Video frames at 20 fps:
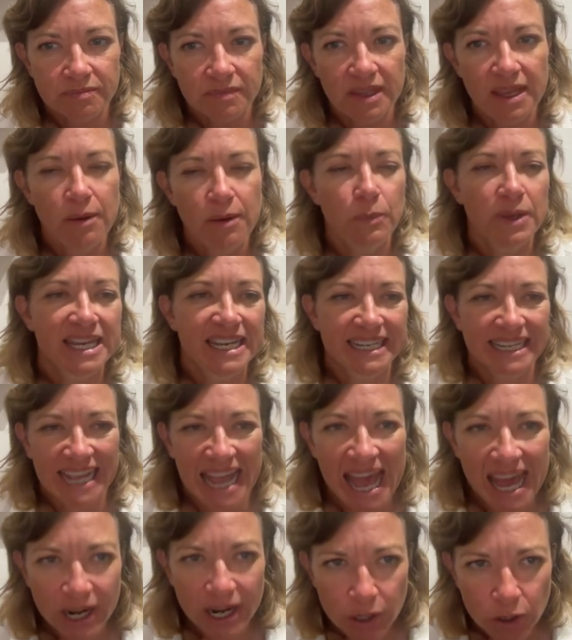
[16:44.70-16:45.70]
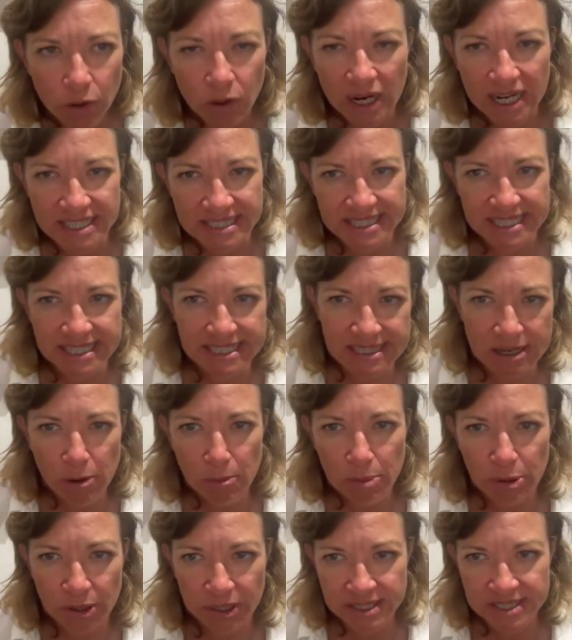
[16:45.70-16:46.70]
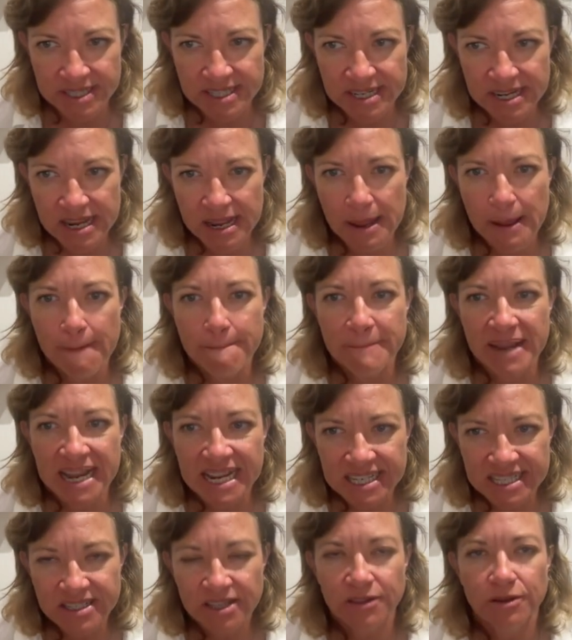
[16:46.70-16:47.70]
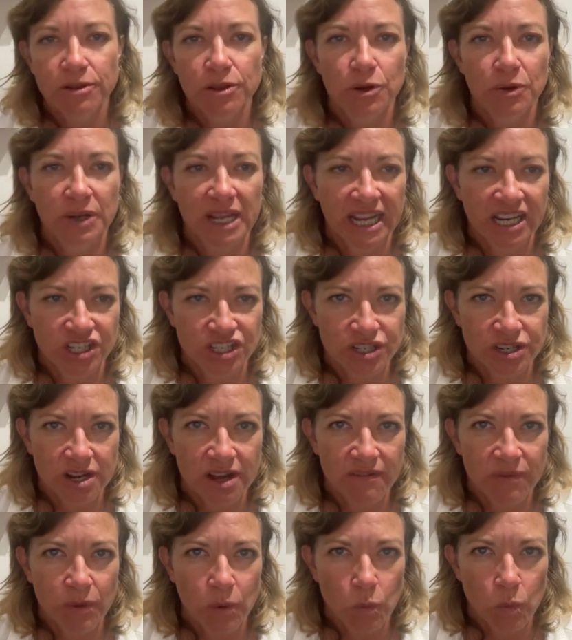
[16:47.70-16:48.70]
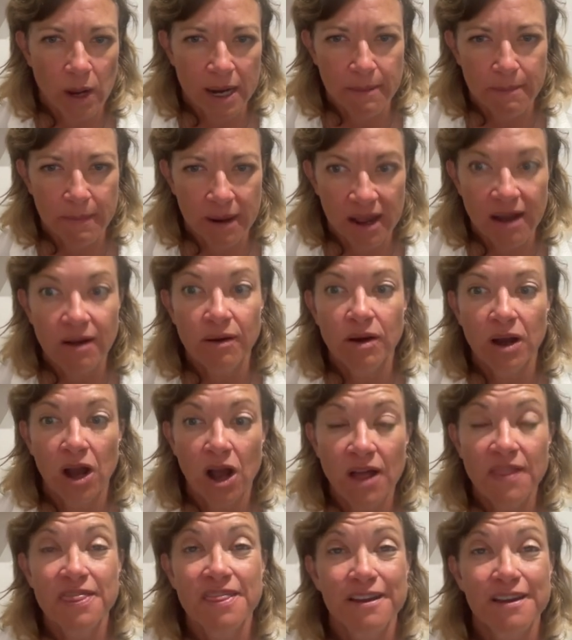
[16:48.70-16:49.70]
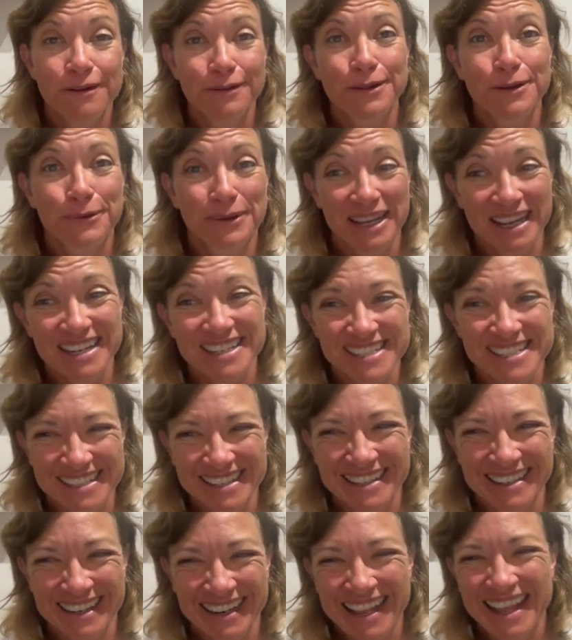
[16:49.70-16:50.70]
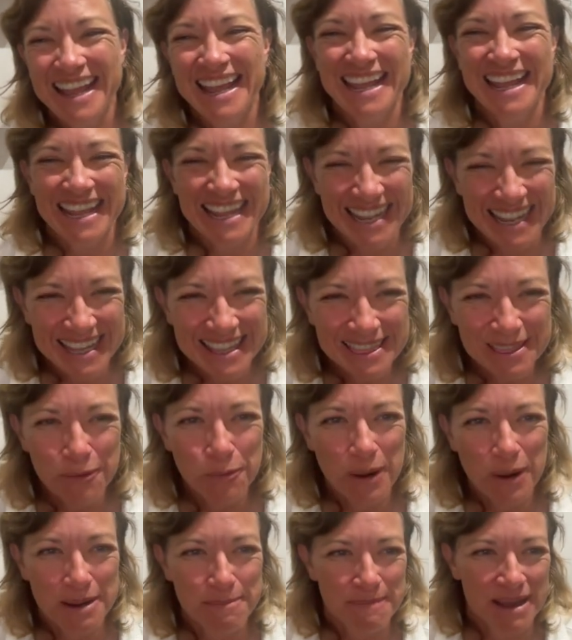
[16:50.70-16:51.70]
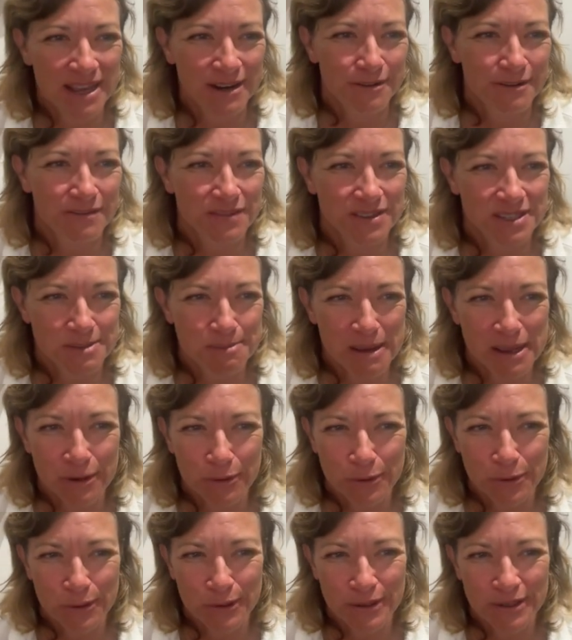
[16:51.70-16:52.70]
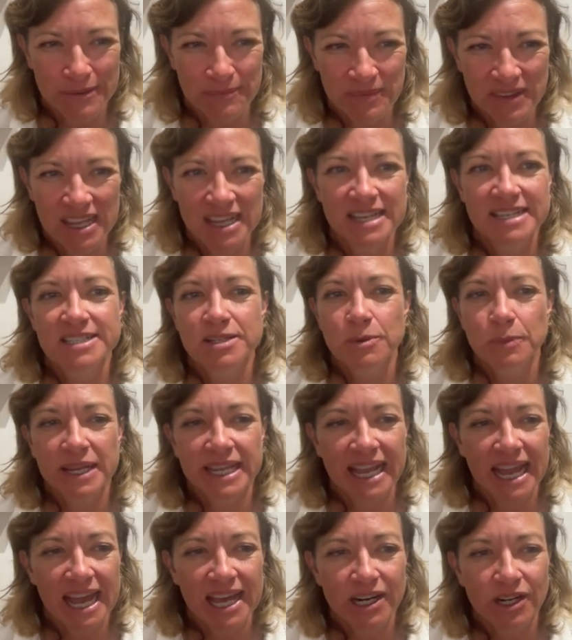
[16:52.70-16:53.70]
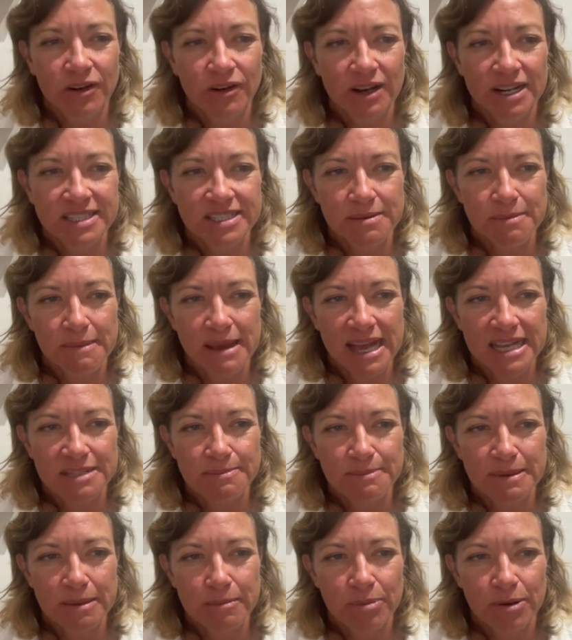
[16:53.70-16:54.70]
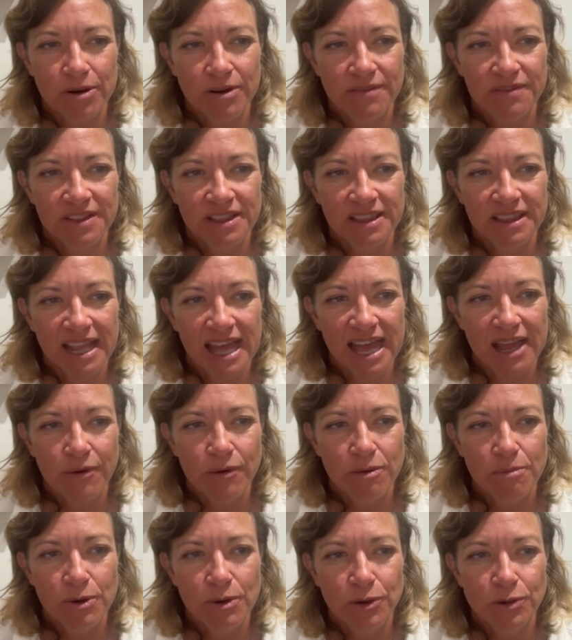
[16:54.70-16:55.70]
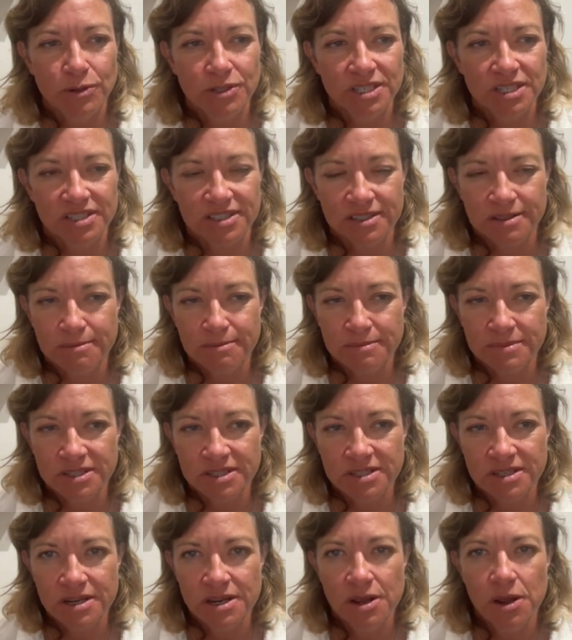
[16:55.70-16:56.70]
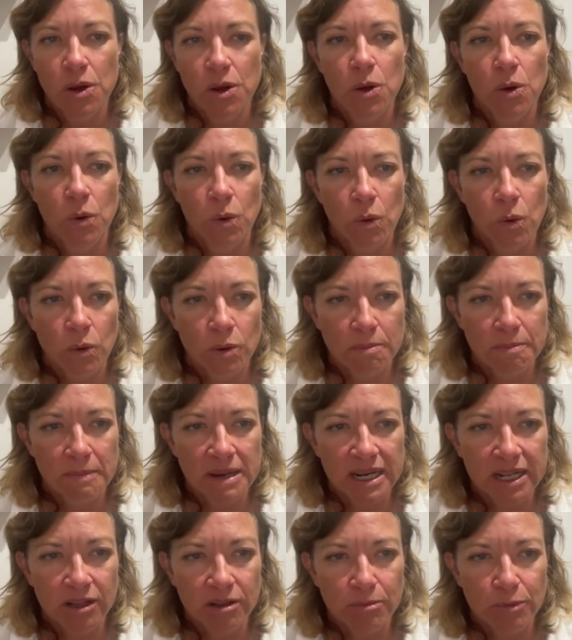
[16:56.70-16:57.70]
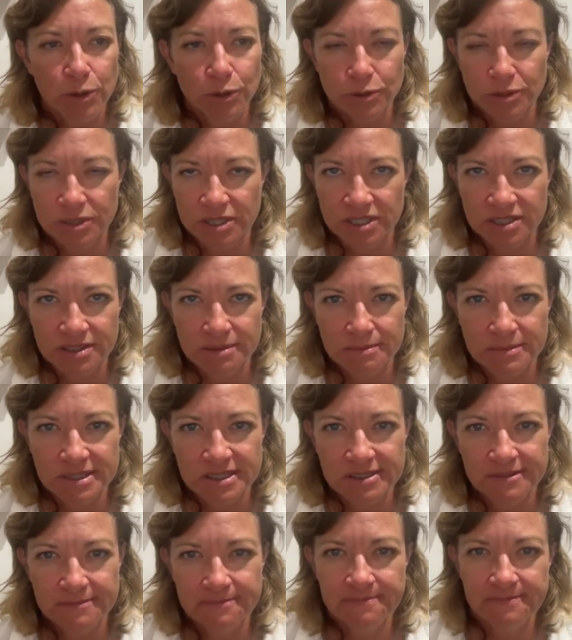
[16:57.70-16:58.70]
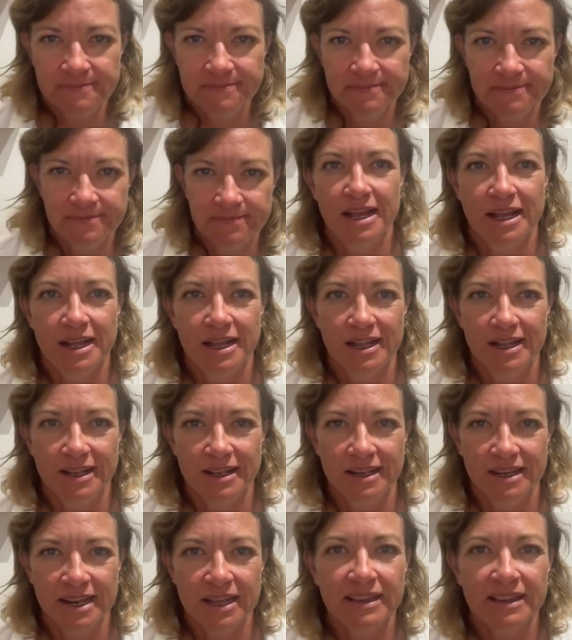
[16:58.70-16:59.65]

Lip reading: And we can categorize these outputs based on their location of the location in the white matter of the spinal cord. So we categorize them as being part of the lateral motor systems or medial motor systems. Now,